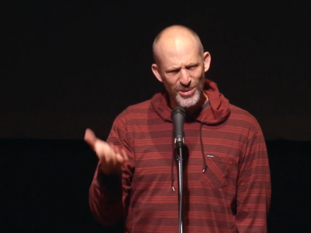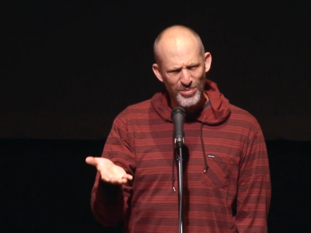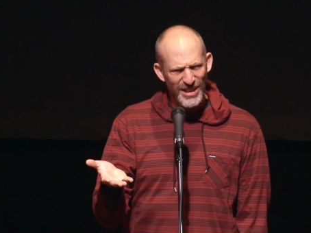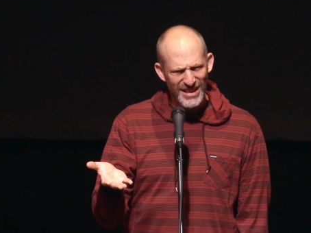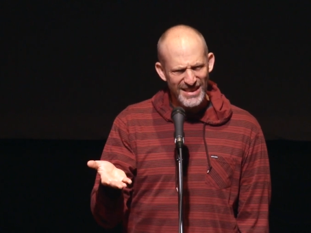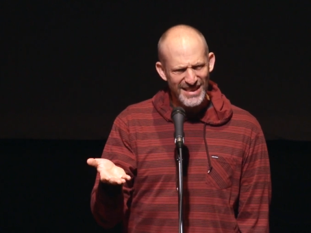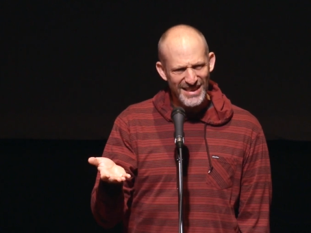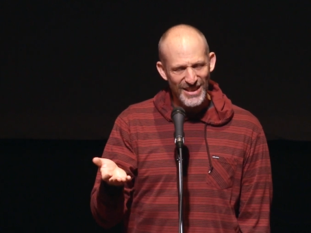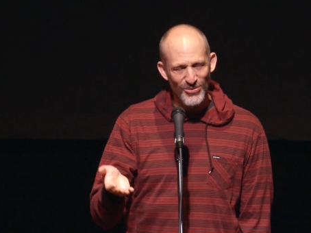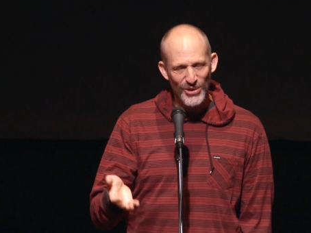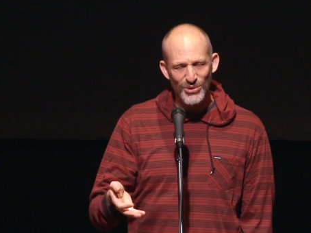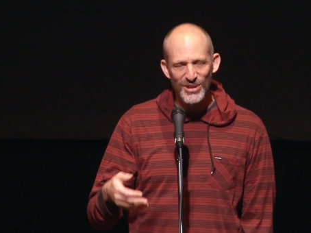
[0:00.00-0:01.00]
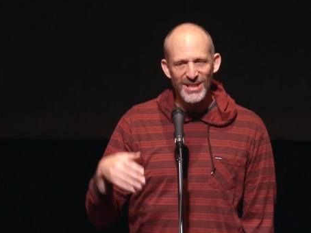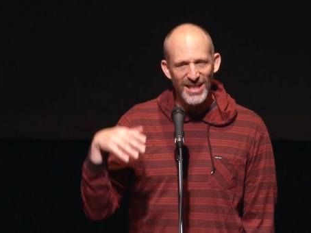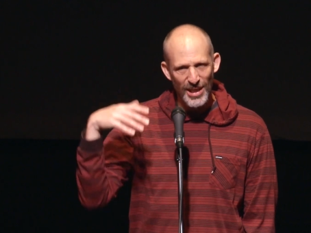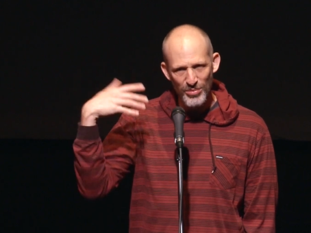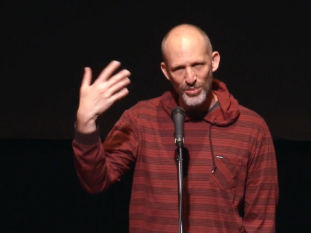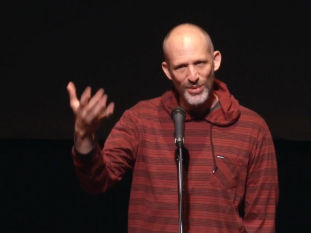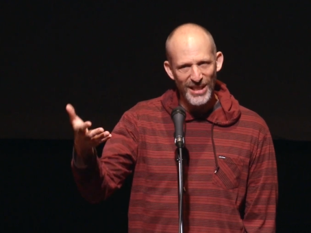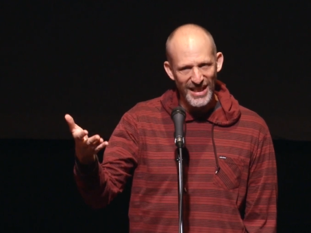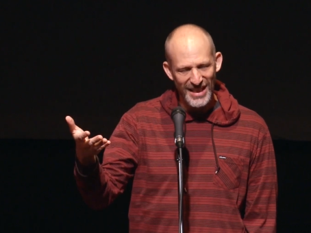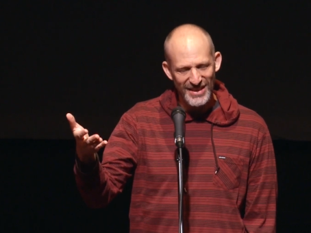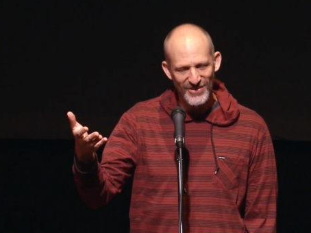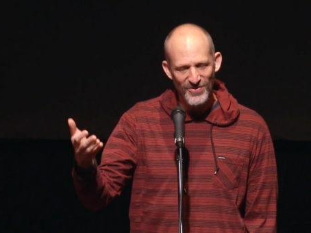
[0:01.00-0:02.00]
place, which was in Upper
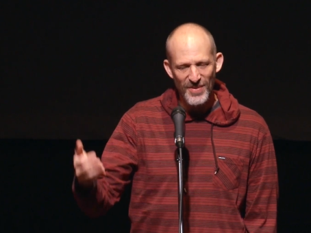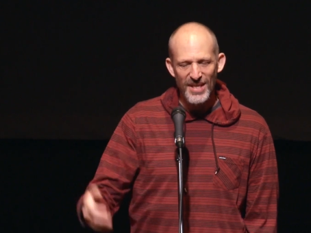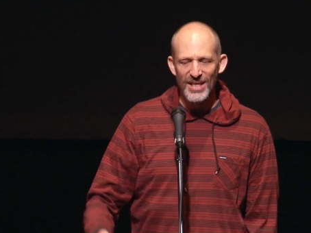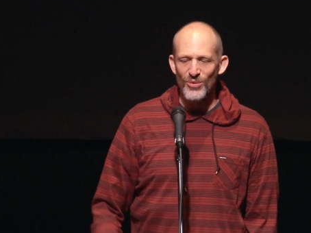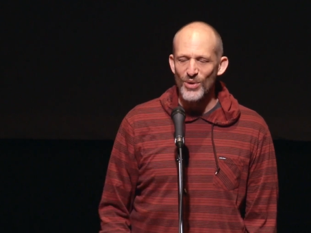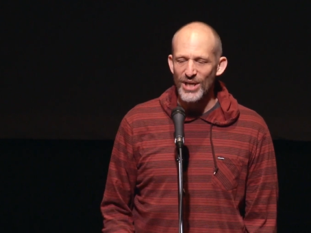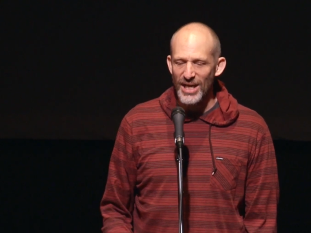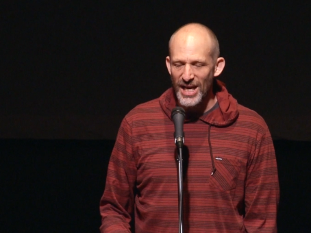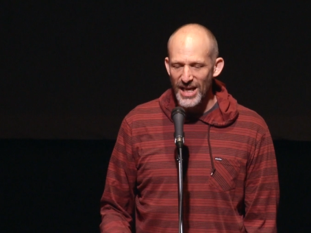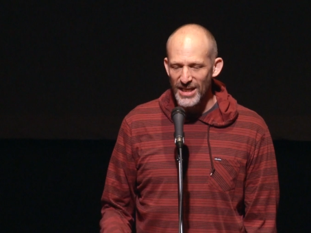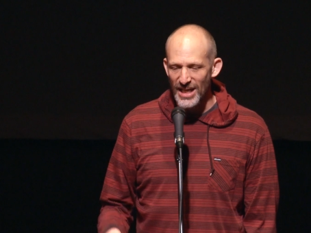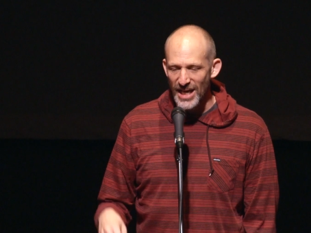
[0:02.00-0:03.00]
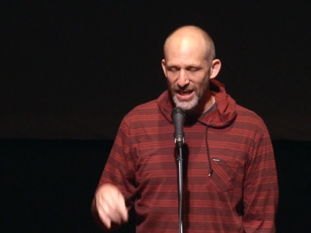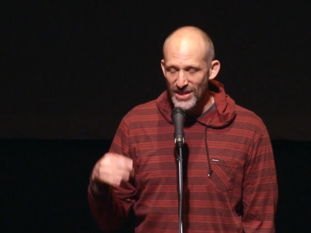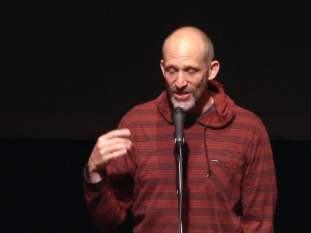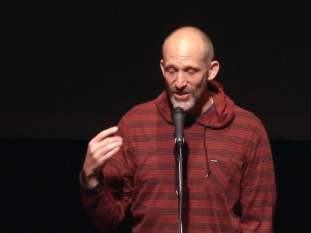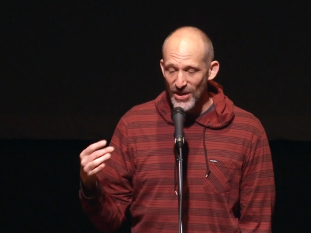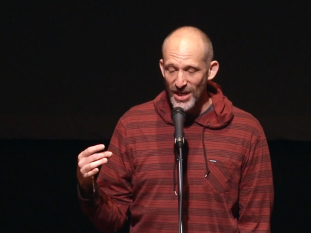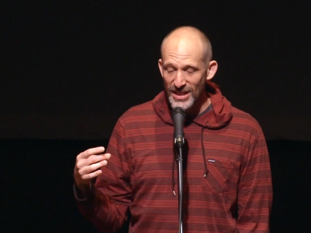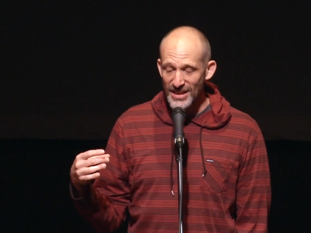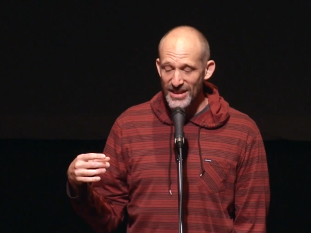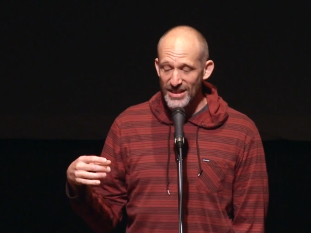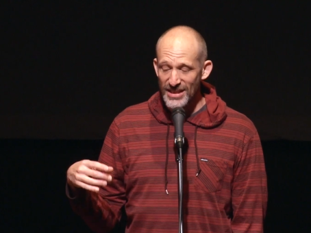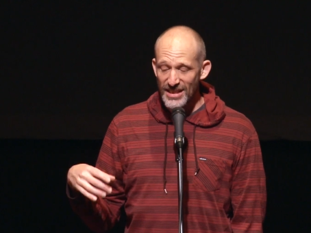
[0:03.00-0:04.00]
Manhattan, and I
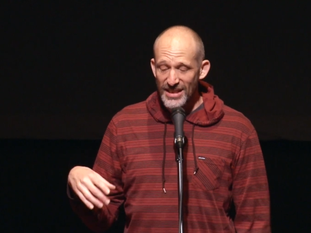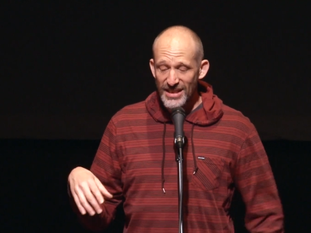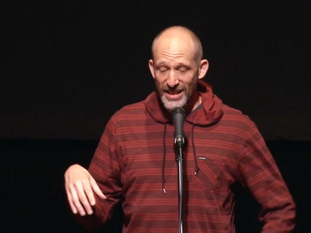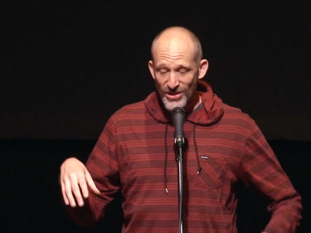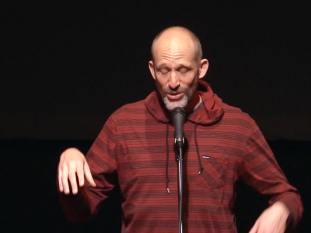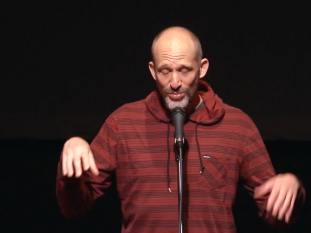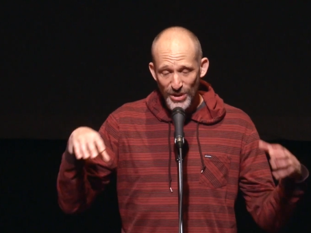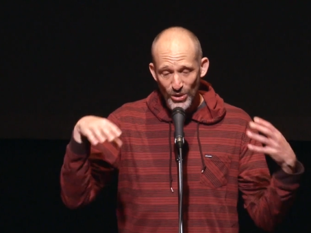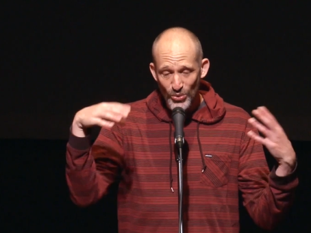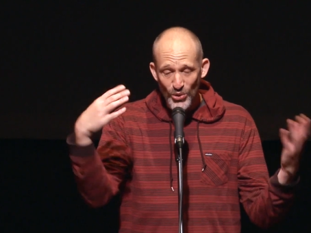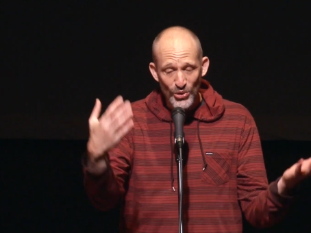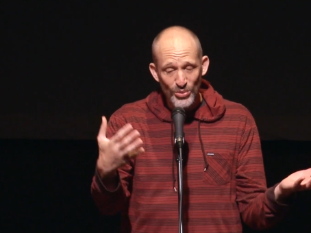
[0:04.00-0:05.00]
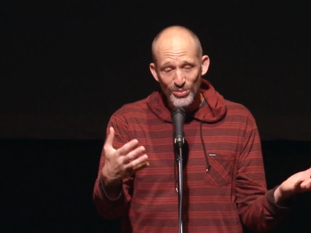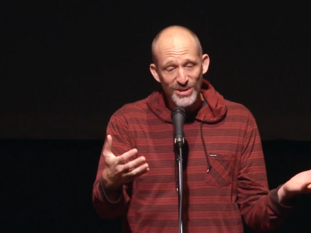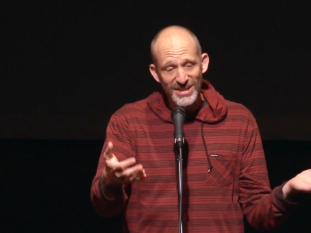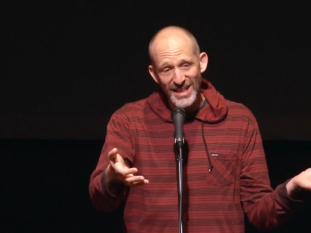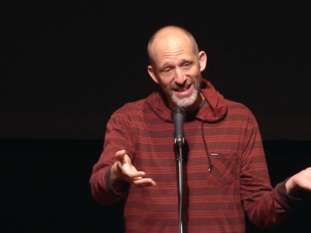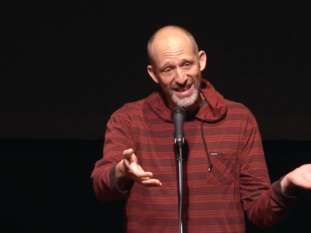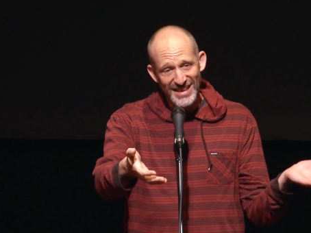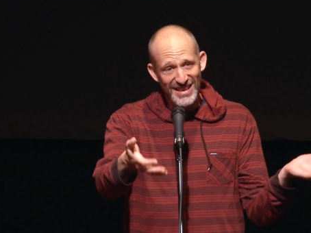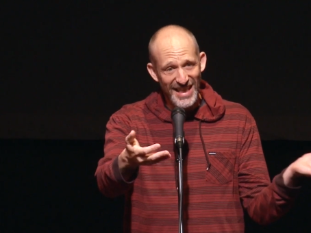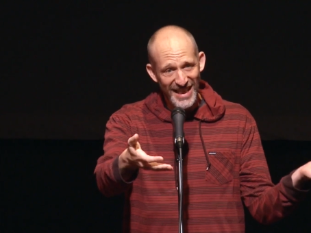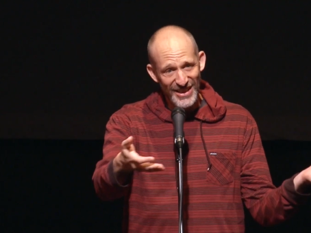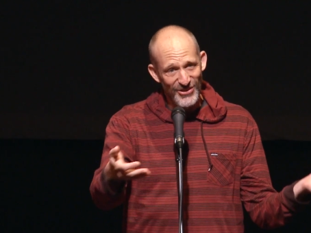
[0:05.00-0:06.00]
thought there'd be a room set
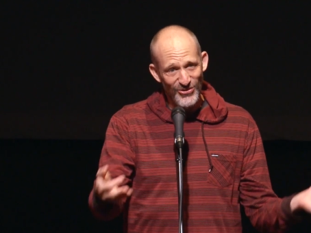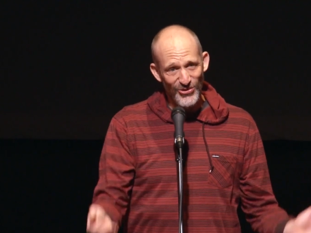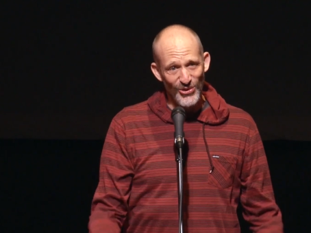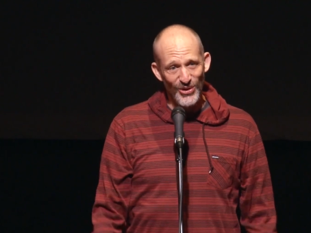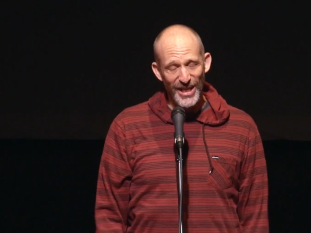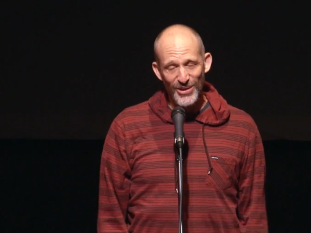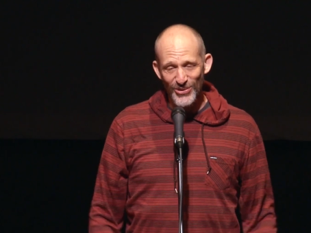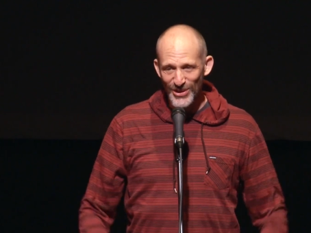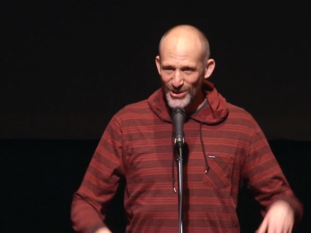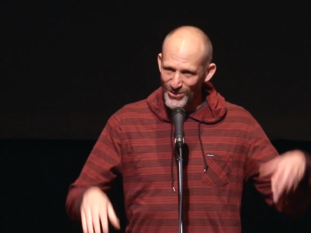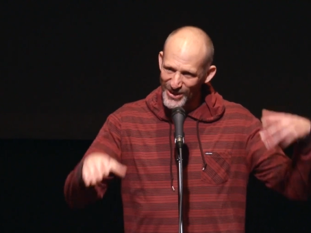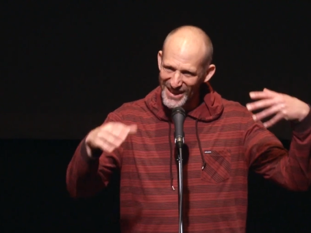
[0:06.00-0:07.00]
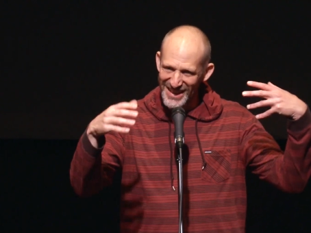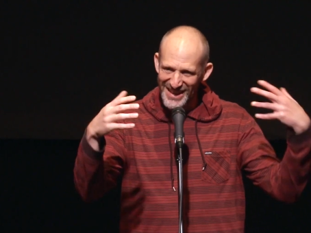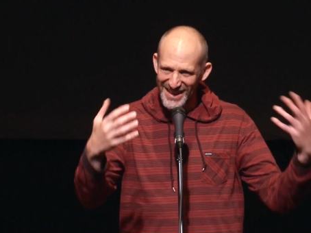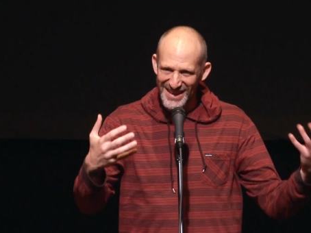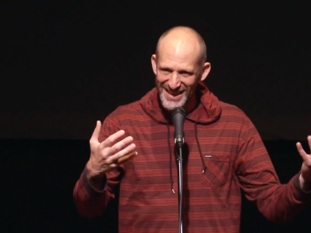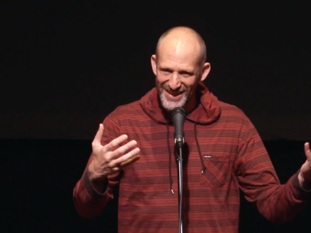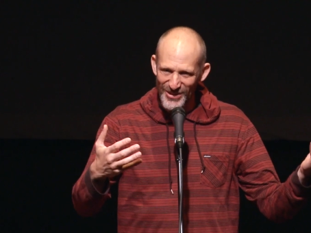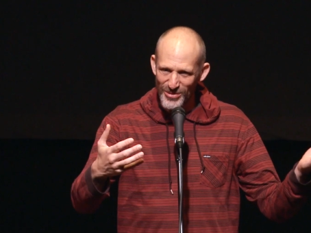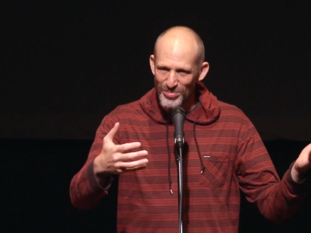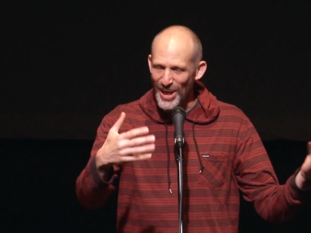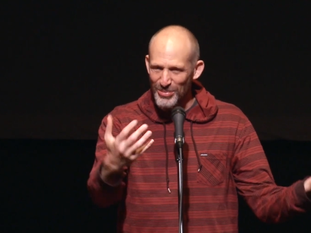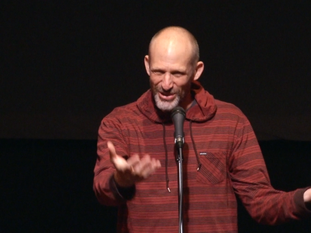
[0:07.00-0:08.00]
aside for with the
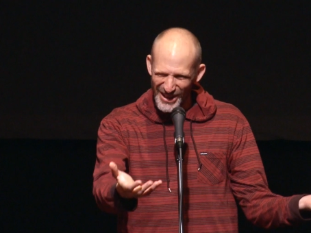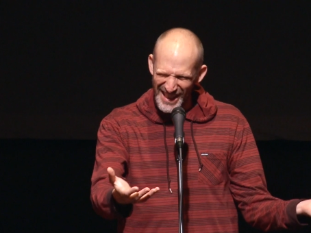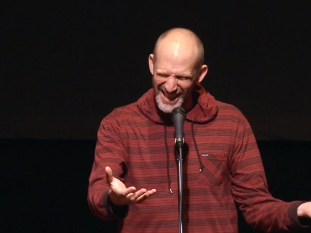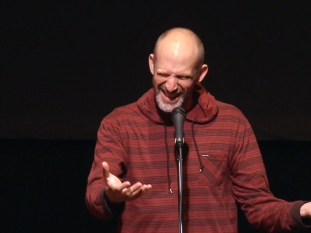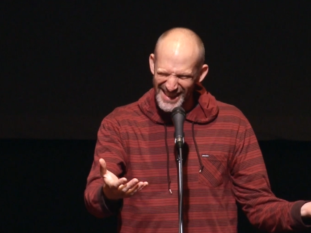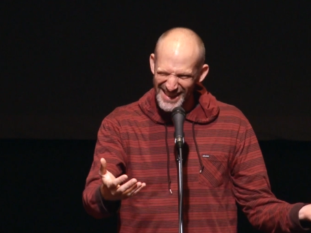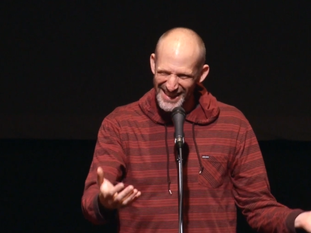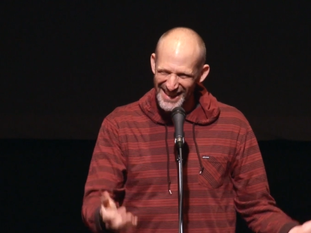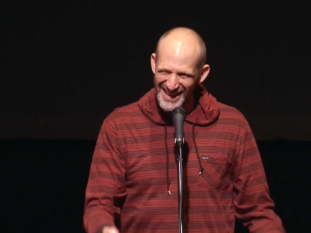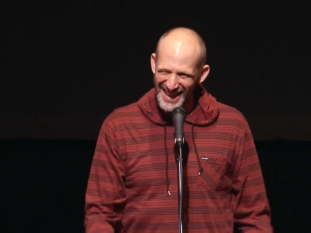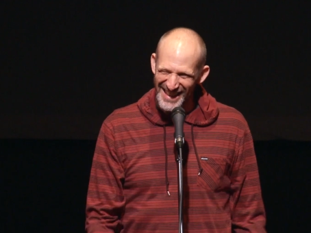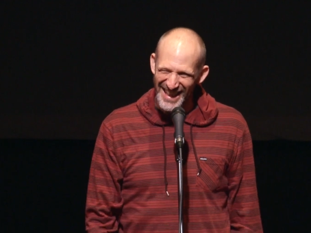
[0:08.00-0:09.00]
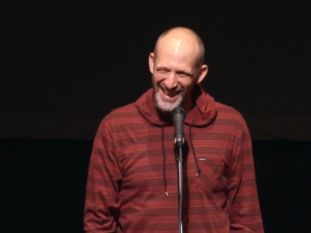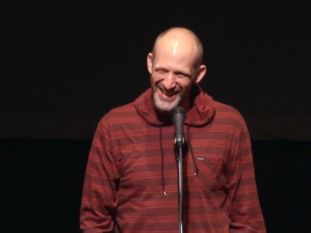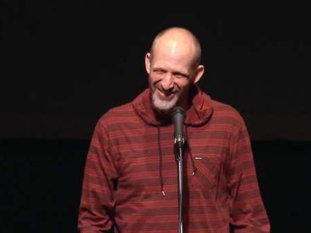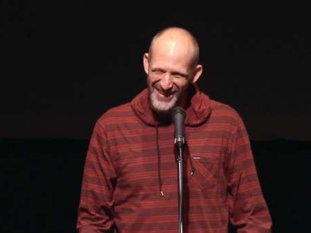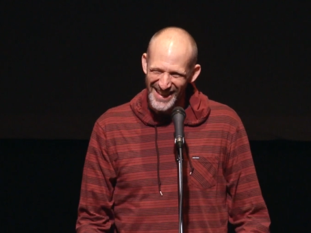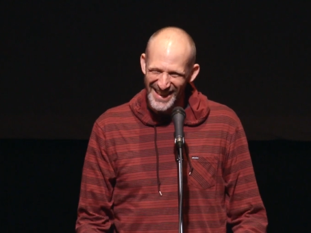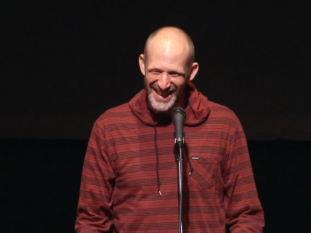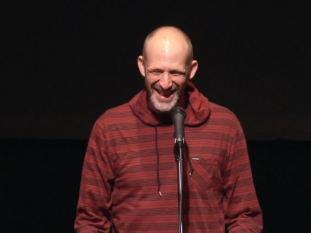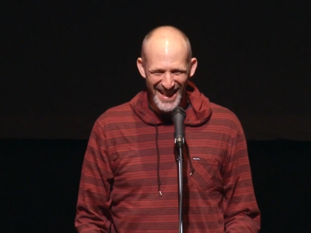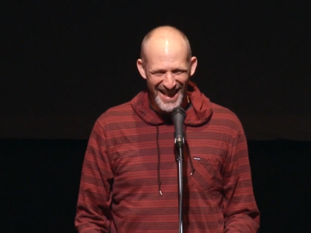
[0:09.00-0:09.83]
proper lighting and that kind of thing,